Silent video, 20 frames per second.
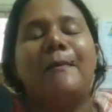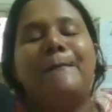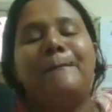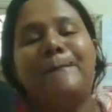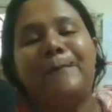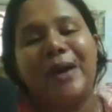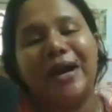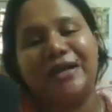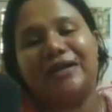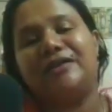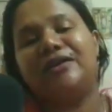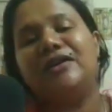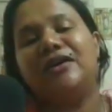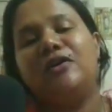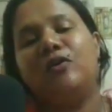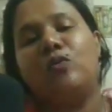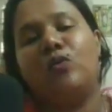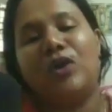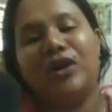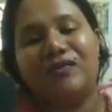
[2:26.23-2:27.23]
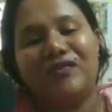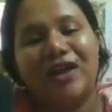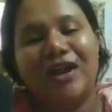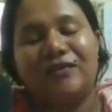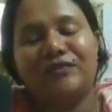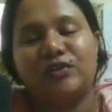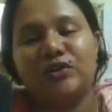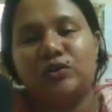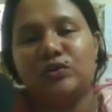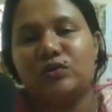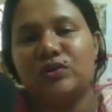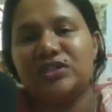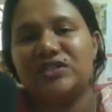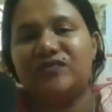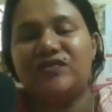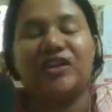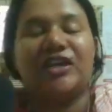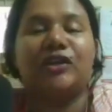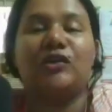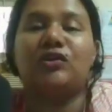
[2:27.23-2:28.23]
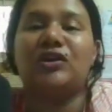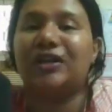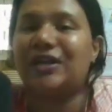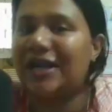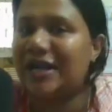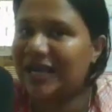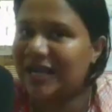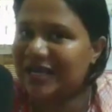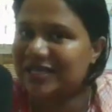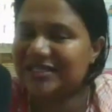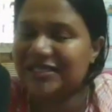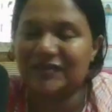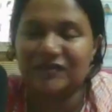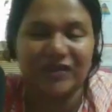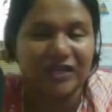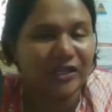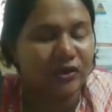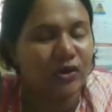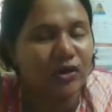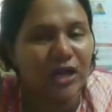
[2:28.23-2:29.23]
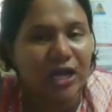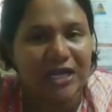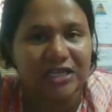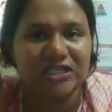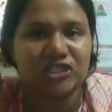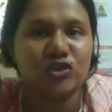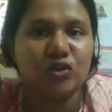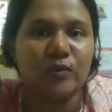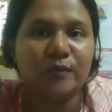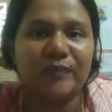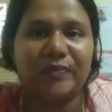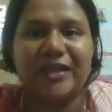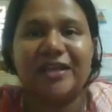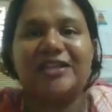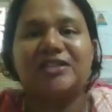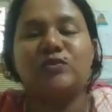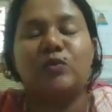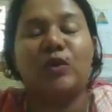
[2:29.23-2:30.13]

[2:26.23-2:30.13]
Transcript: But what we have to do is, we cannot, like I said, we cannot assume things.